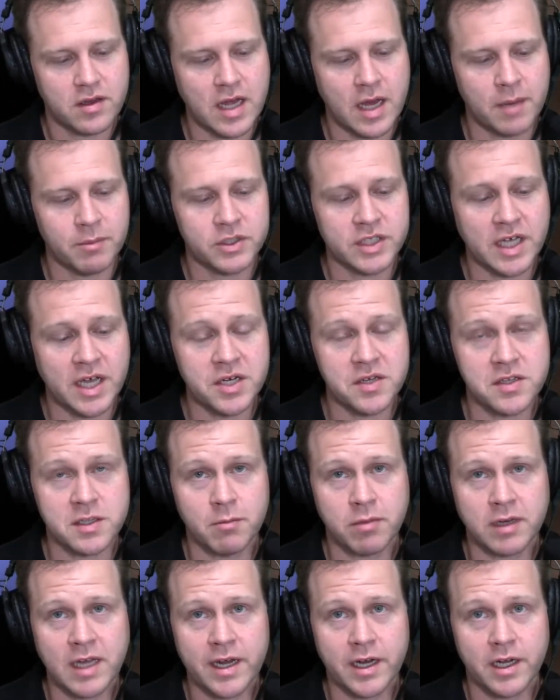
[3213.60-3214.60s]
changes in
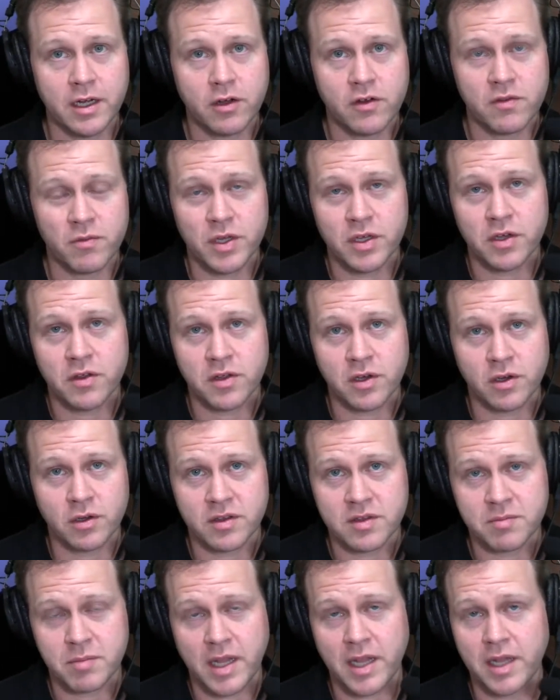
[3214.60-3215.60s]
Planner, because we're using
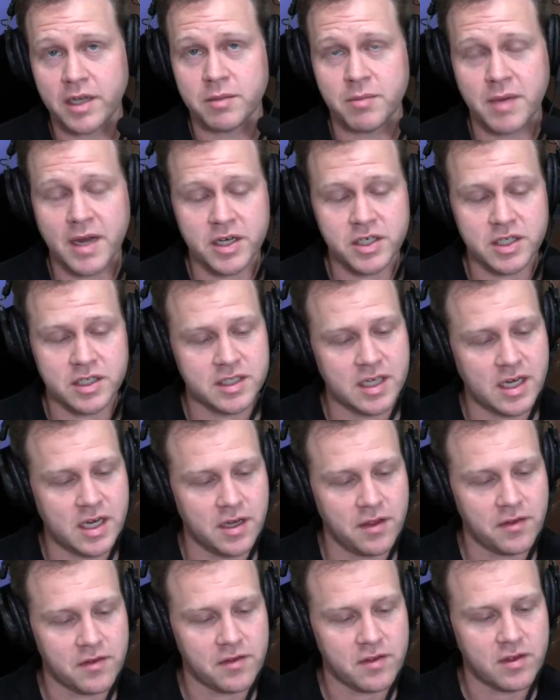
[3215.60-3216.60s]
Planner to manage our
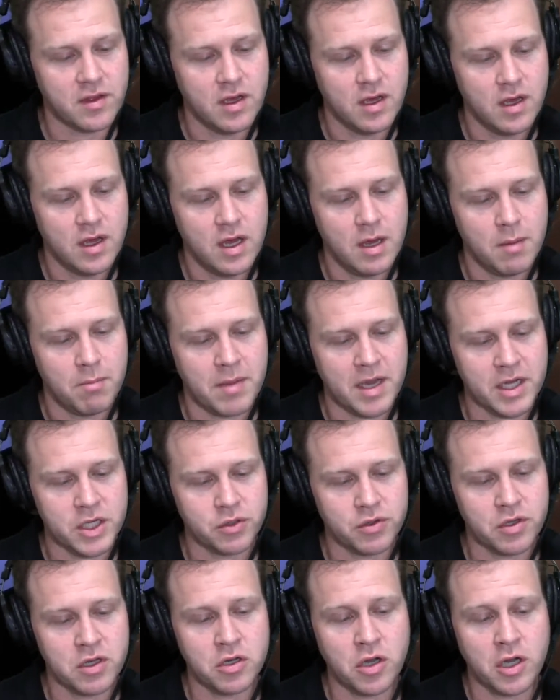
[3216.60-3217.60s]
tasks, make sure
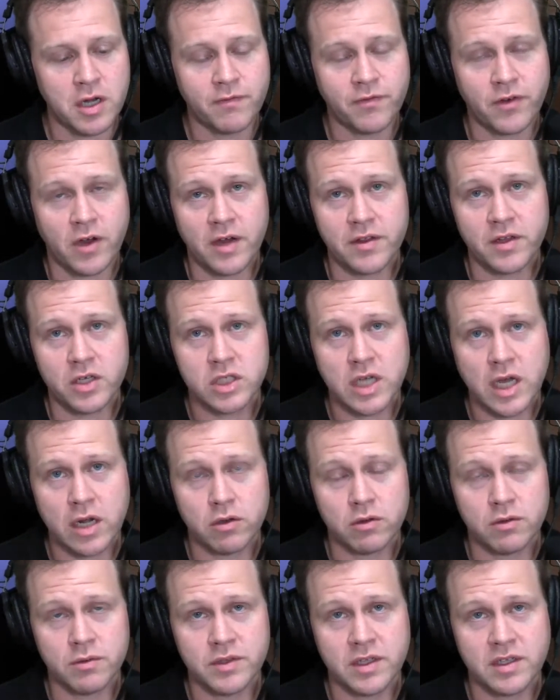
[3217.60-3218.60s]
you notify the
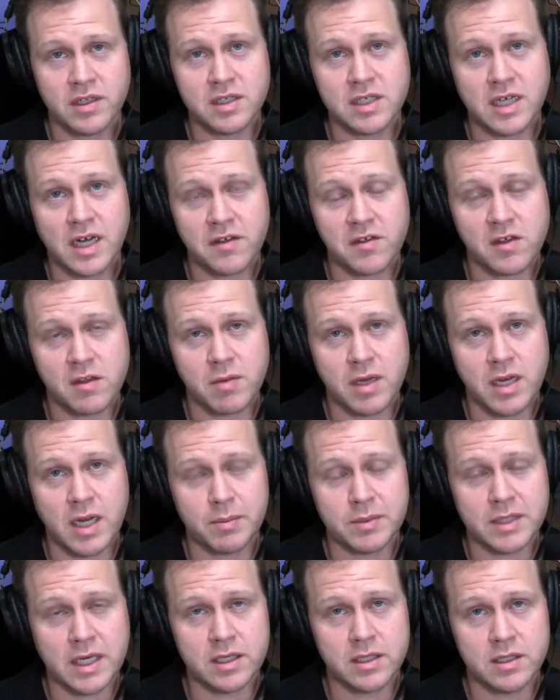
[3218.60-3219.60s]
channel that the task has been
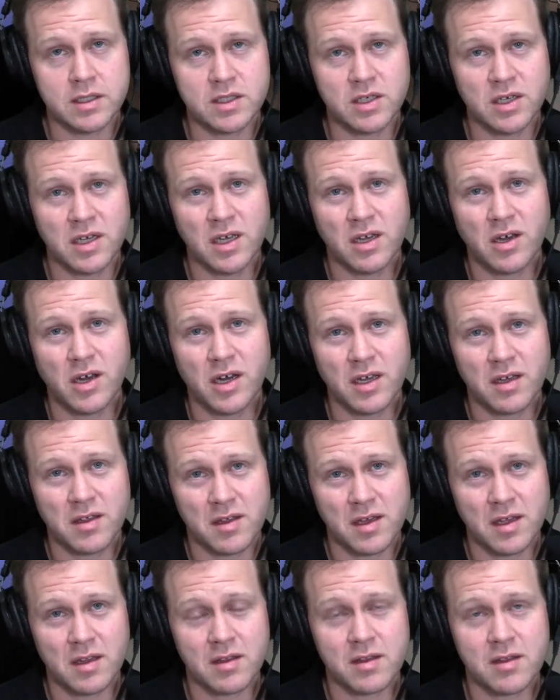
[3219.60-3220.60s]
updated. So you can kind of
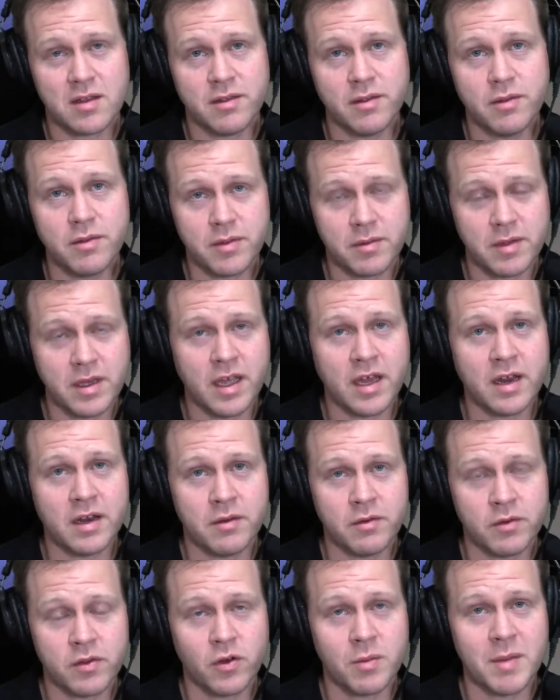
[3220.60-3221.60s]
again,
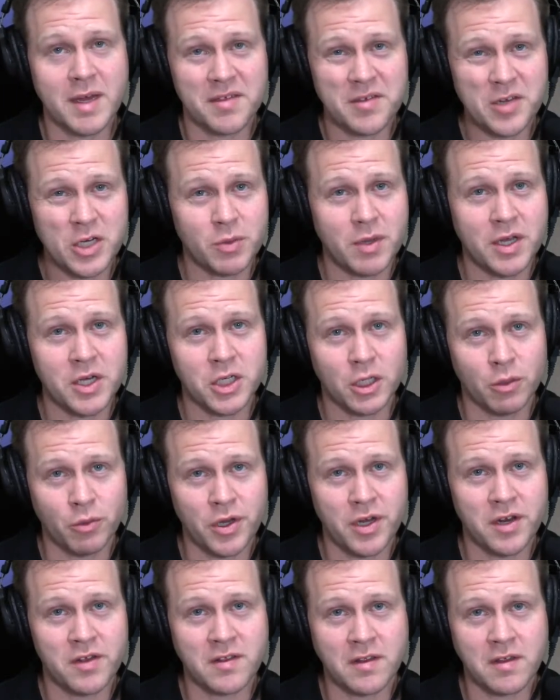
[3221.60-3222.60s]
you're talking about situational
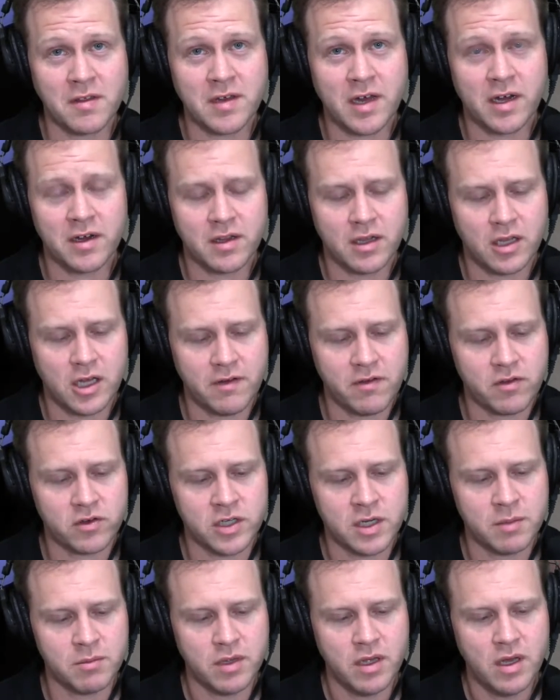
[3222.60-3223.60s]
awareness at the start of the live
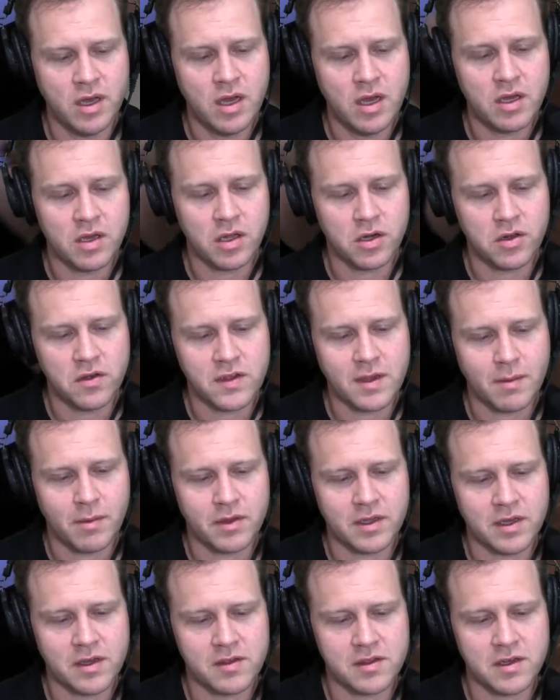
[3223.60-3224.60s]
stream. You can use some of
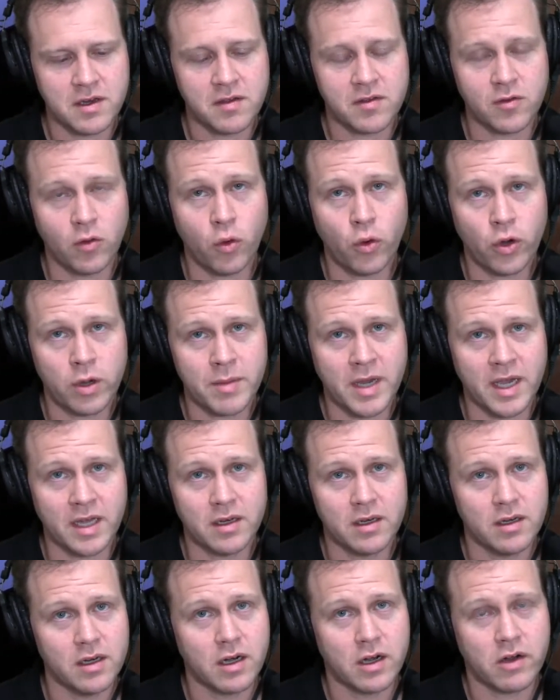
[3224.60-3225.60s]
these things to automate
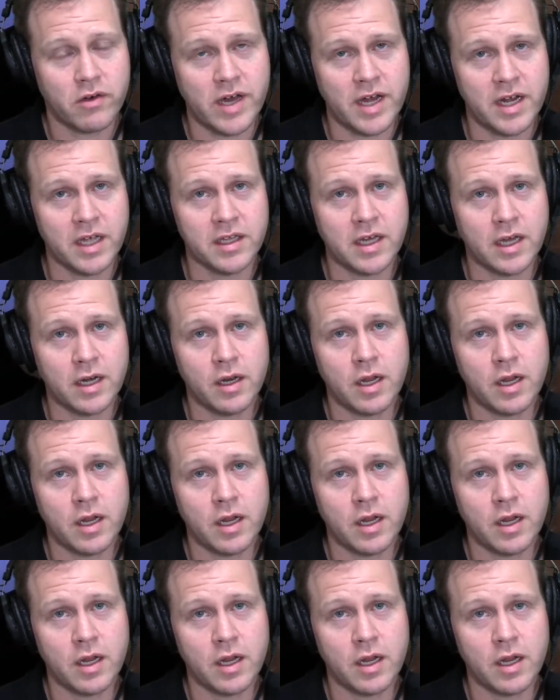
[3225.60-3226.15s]
creating that